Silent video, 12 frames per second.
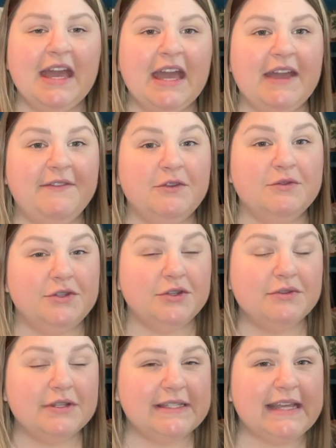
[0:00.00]
If you
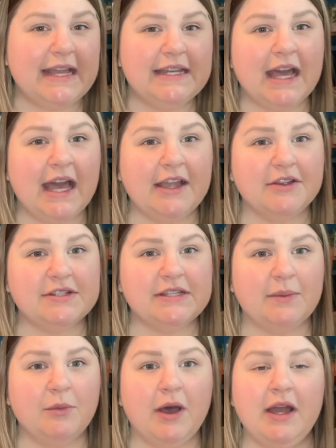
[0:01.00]
do decide to hire
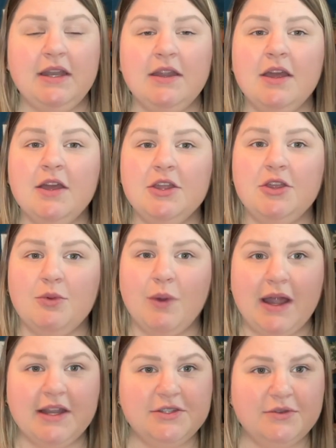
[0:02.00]
someone, you
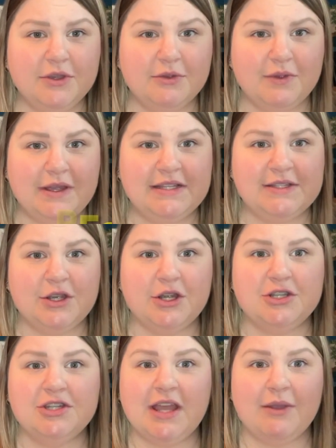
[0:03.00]
want to do your
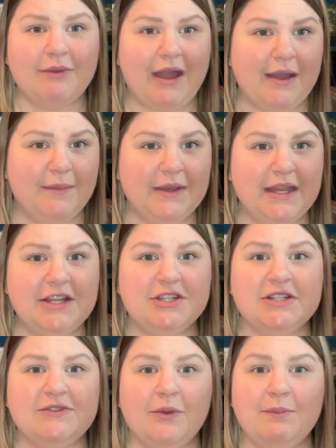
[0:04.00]
research, get
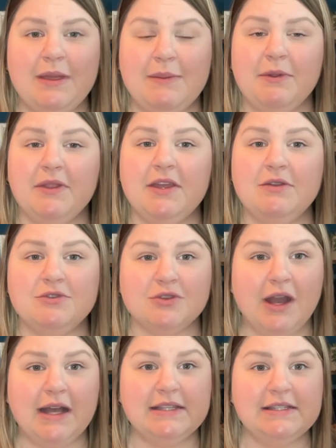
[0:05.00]
recommendations from people that you
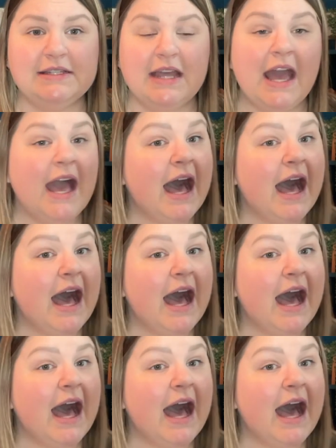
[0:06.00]
trust.